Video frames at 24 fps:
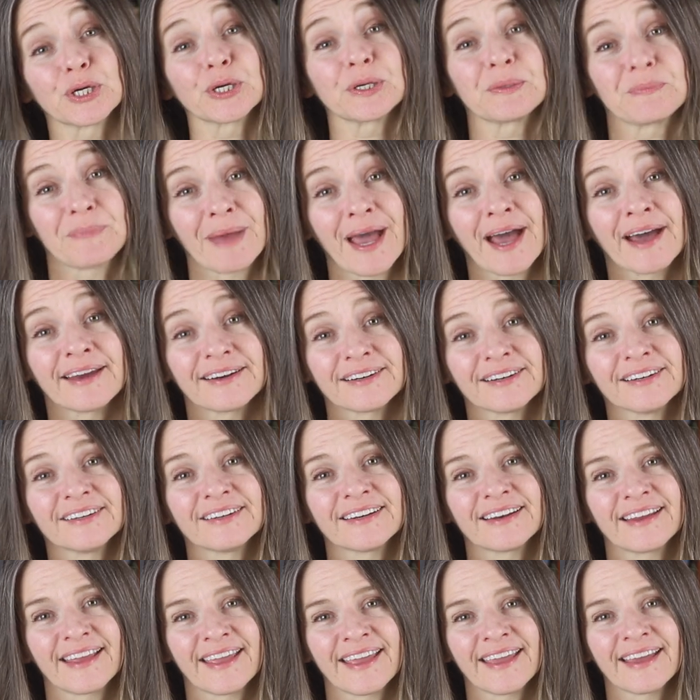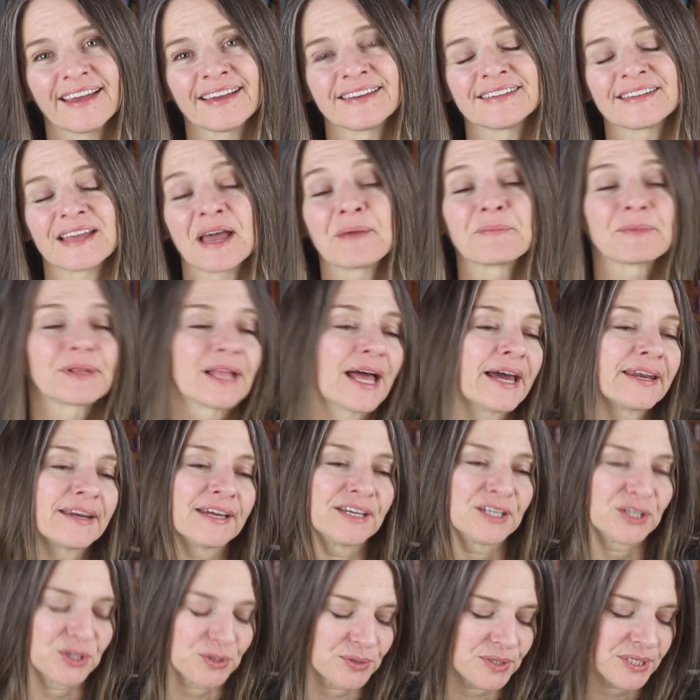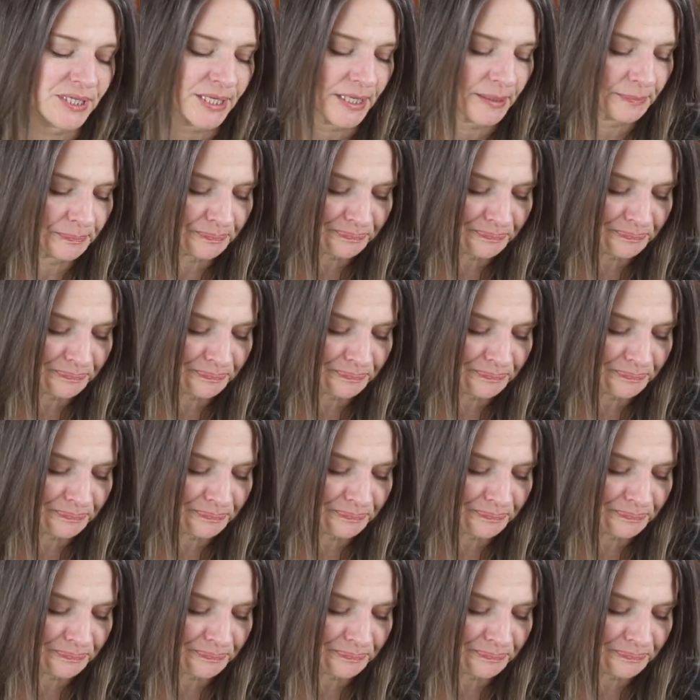good pattern and I'm glad I used it.